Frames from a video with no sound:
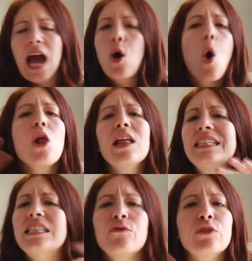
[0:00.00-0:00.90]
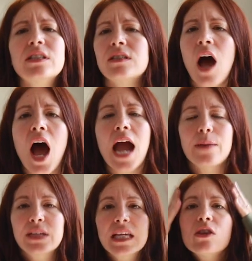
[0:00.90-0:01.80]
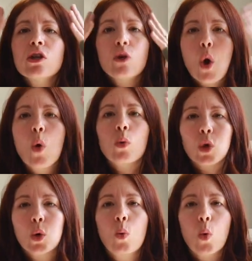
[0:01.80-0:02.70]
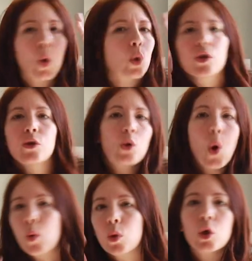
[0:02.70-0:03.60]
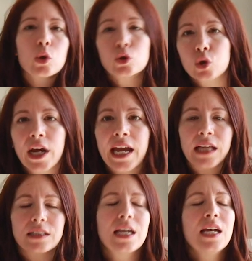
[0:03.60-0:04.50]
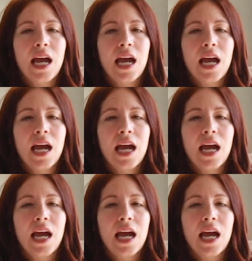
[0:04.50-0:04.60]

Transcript: all at different times in their own little world and their own little trance.